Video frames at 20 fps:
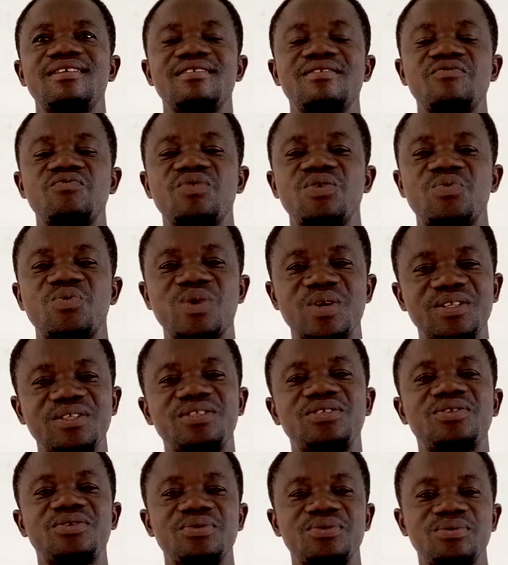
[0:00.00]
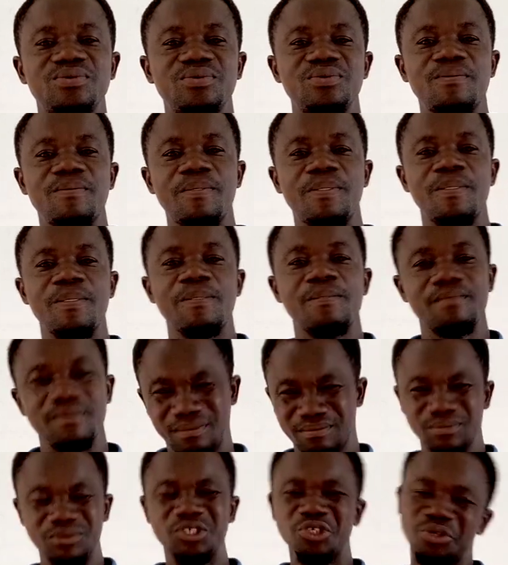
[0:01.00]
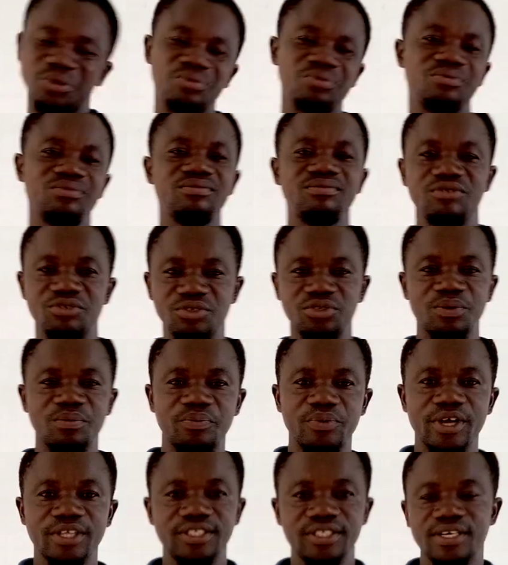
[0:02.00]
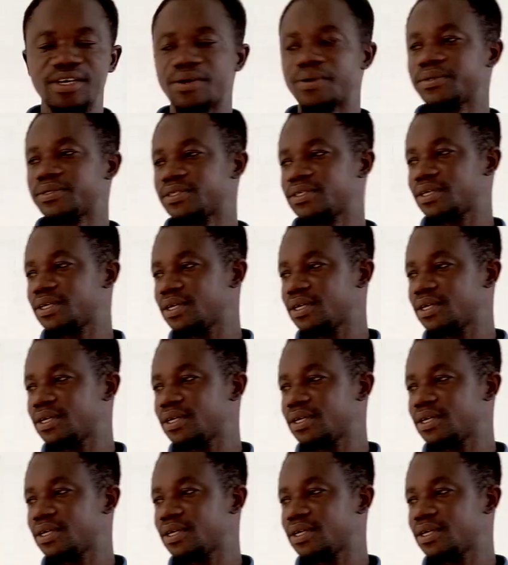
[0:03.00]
We want to, do some practicals.